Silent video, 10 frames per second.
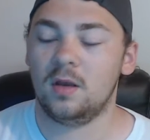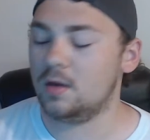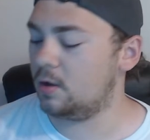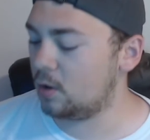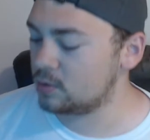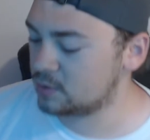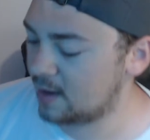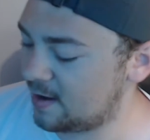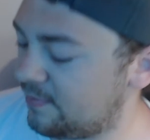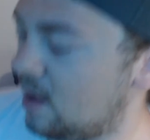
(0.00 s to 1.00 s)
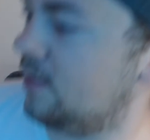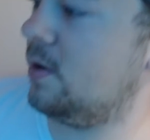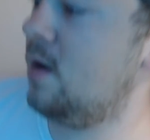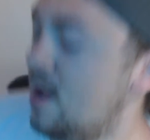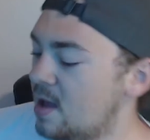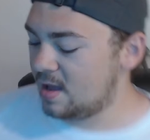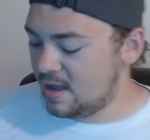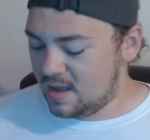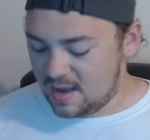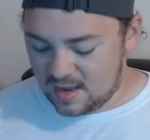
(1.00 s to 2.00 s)
Now you also have other
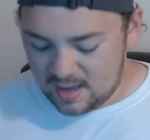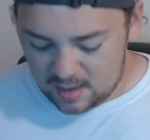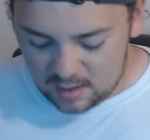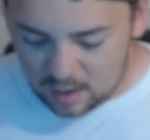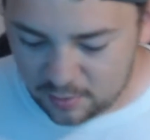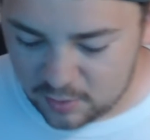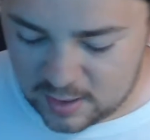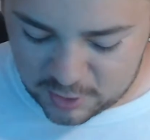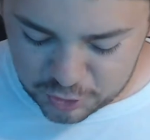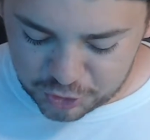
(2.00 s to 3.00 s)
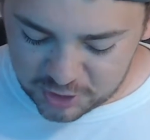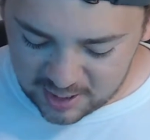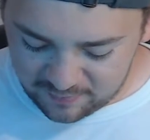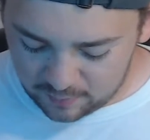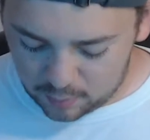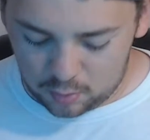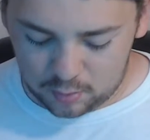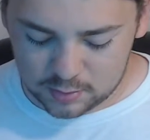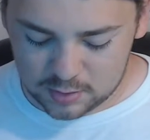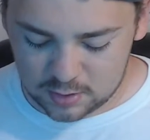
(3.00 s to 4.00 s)
kind of shaving
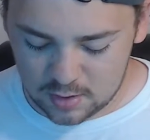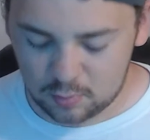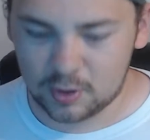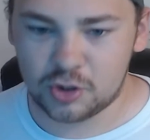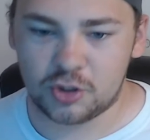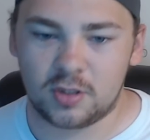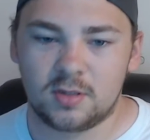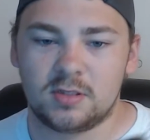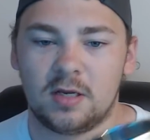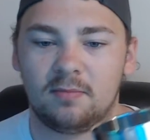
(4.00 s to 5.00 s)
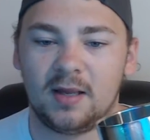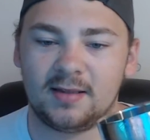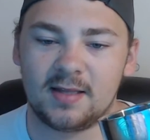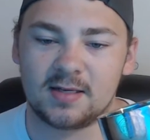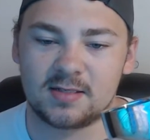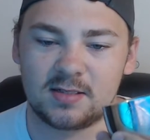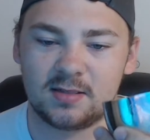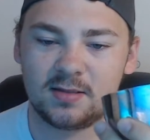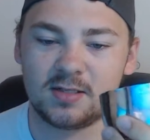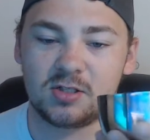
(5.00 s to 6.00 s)
bowls, which something like this.
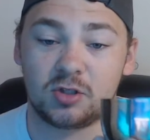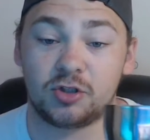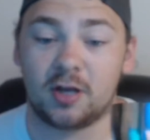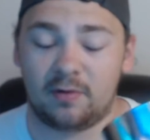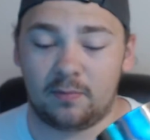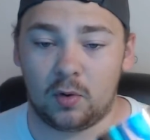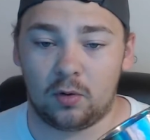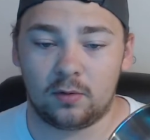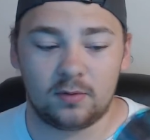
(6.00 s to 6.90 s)
This is a shaving bowl.